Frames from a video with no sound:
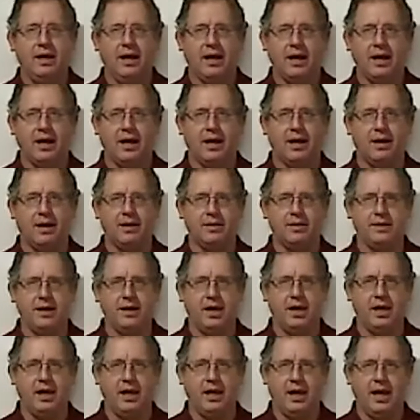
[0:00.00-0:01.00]

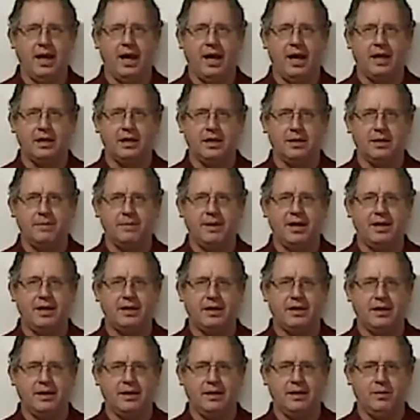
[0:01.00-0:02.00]
the
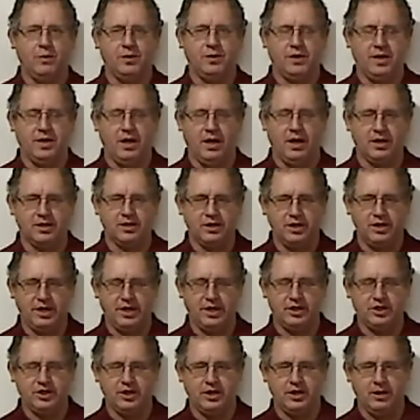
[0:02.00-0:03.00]
element with an
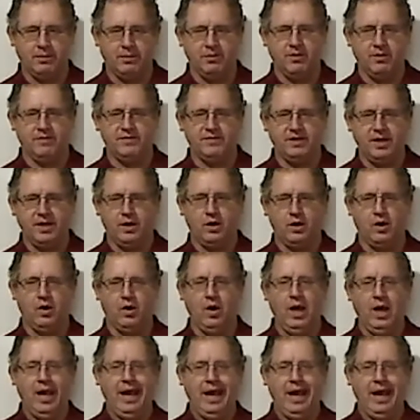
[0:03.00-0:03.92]
oxidation number of 0,